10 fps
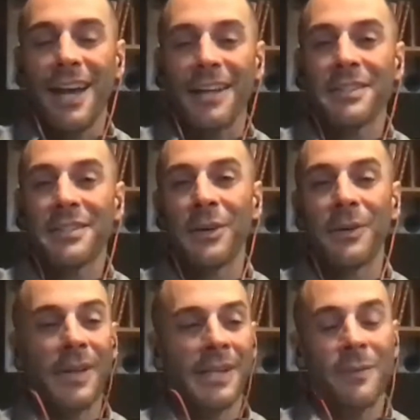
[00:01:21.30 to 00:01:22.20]
So
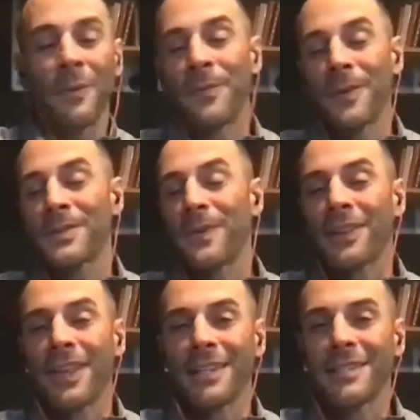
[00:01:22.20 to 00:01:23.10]
it's well. First of all,
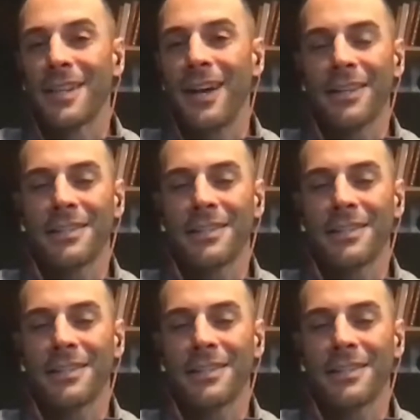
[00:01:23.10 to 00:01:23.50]
thanks, Doc.